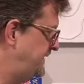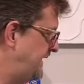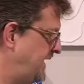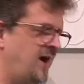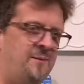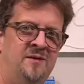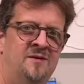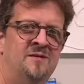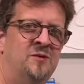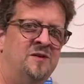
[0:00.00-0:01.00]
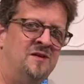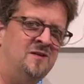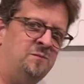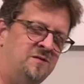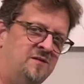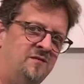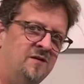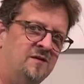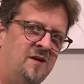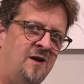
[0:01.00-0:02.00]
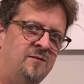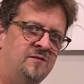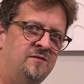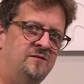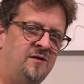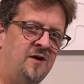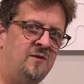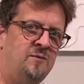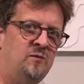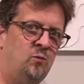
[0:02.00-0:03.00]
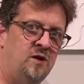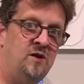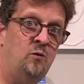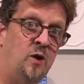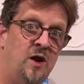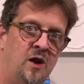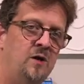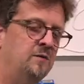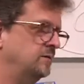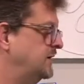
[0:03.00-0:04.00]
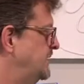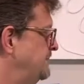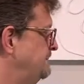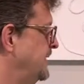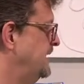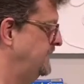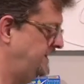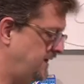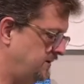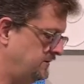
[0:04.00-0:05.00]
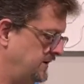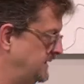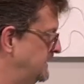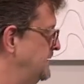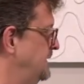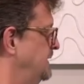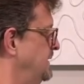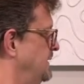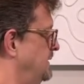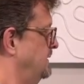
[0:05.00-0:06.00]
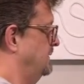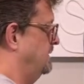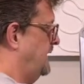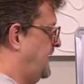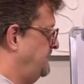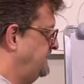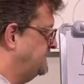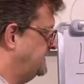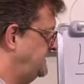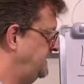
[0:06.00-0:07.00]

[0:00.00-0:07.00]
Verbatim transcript: that happens within a specific type of environment, when and where. Okay. Now, Obviously,